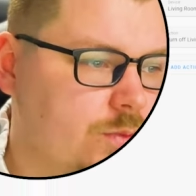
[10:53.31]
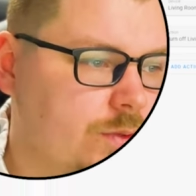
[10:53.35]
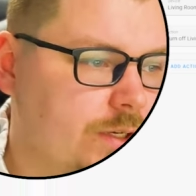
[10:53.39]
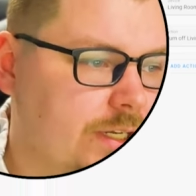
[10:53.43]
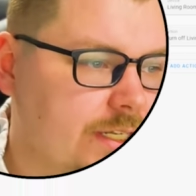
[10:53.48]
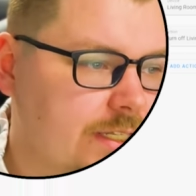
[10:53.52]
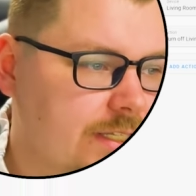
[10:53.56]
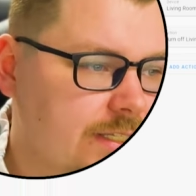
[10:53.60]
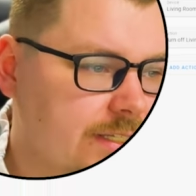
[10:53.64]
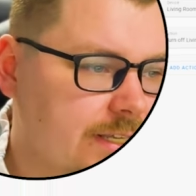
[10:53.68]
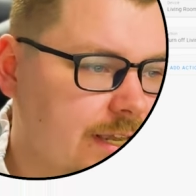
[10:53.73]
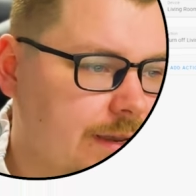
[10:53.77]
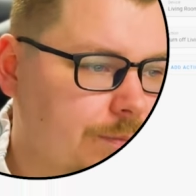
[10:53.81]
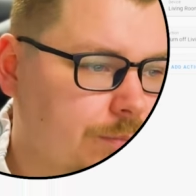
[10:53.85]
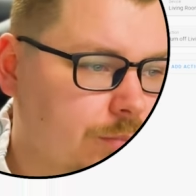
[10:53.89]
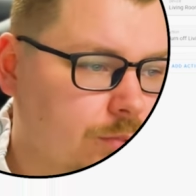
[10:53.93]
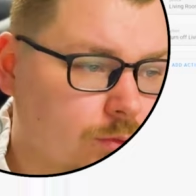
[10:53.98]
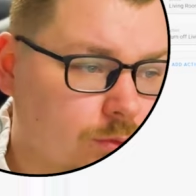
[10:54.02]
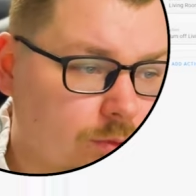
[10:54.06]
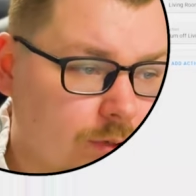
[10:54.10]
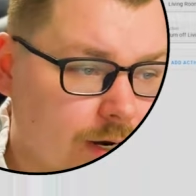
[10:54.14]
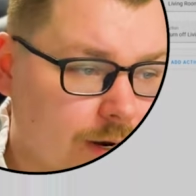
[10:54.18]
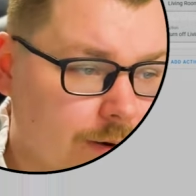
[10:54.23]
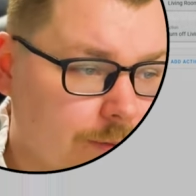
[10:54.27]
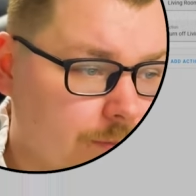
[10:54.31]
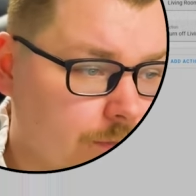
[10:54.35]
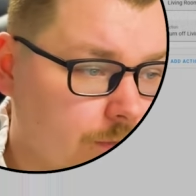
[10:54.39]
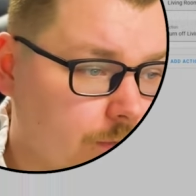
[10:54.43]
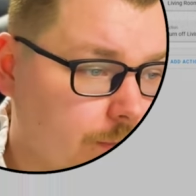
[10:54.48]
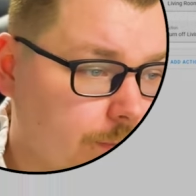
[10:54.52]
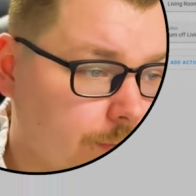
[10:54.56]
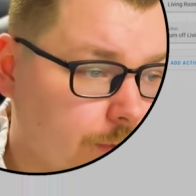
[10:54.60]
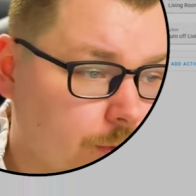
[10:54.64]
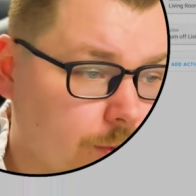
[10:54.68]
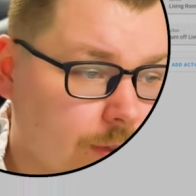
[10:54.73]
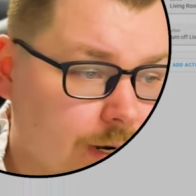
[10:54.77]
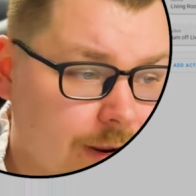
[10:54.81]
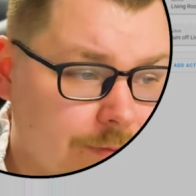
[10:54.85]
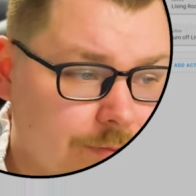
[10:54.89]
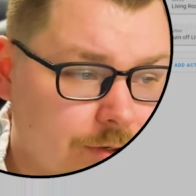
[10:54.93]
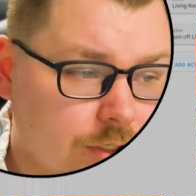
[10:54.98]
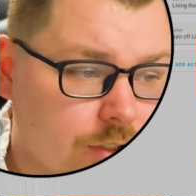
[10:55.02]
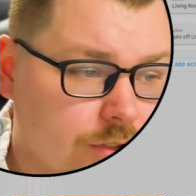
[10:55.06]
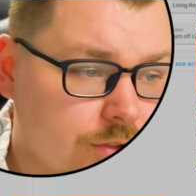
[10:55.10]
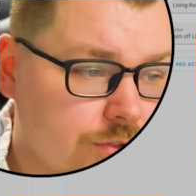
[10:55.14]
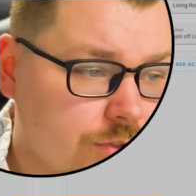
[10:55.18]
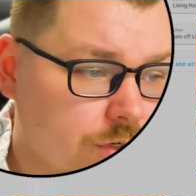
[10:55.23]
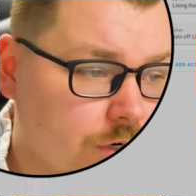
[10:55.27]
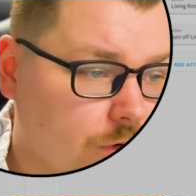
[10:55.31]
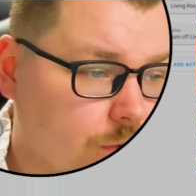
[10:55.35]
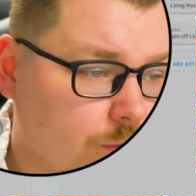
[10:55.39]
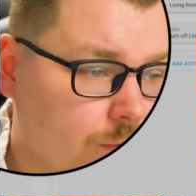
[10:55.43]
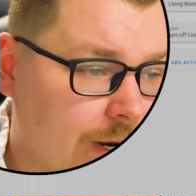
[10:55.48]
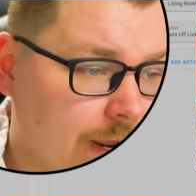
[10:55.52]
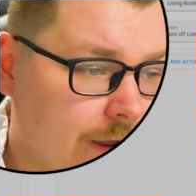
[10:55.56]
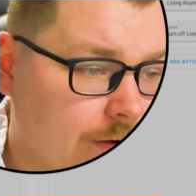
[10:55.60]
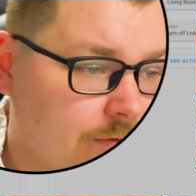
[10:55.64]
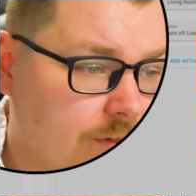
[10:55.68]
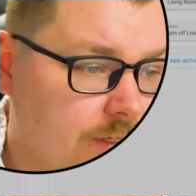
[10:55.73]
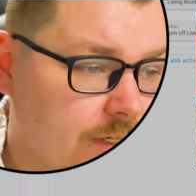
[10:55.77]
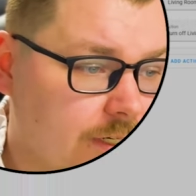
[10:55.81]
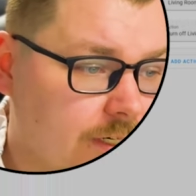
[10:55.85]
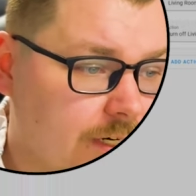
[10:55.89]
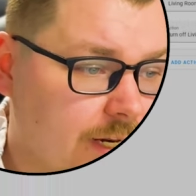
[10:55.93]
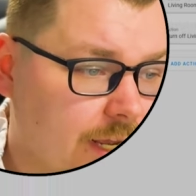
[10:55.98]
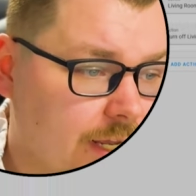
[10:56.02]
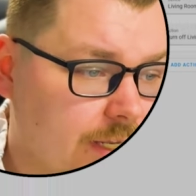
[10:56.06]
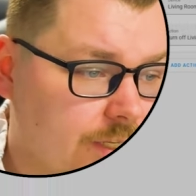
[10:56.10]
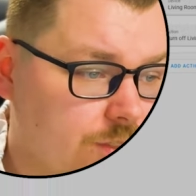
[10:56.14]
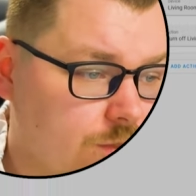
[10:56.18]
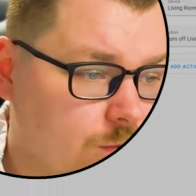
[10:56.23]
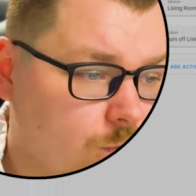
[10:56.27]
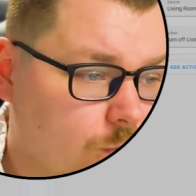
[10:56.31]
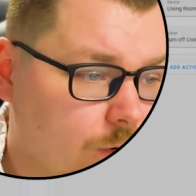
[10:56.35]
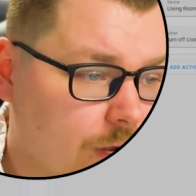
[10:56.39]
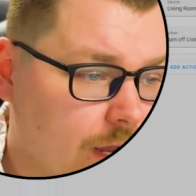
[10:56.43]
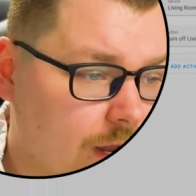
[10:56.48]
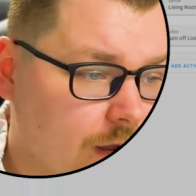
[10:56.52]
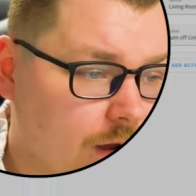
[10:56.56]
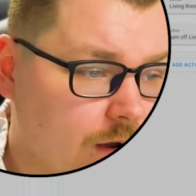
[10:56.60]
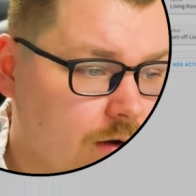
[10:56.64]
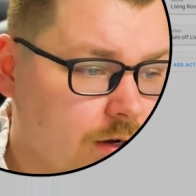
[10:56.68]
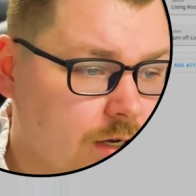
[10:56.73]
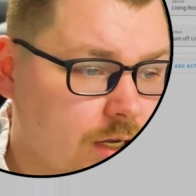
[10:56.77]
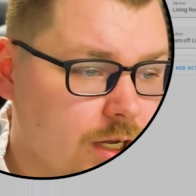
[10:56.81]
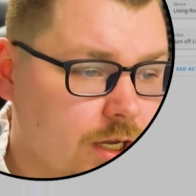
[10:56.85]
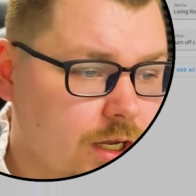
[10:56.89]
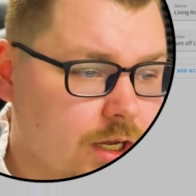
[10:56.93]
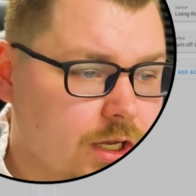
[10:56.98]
We can set param parameters around it as well.